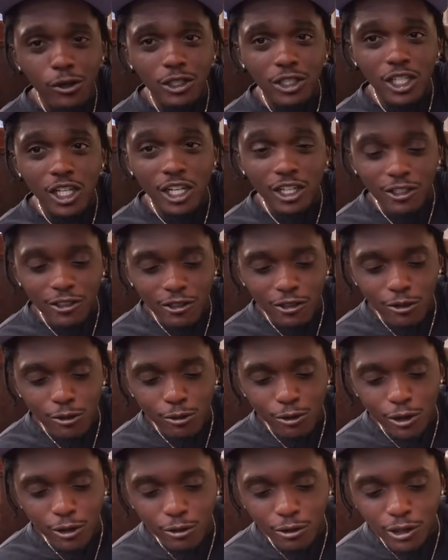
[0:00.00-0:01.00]
can tell it's the
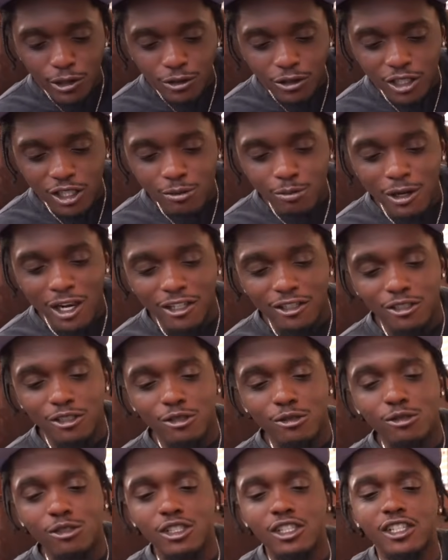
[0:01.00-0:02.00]
real one just by the
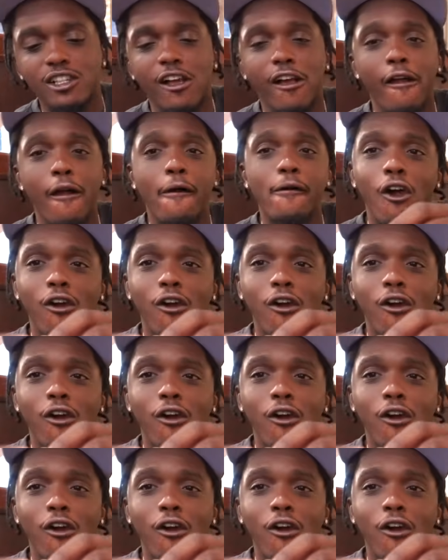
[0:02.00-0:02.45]
sushi. Like,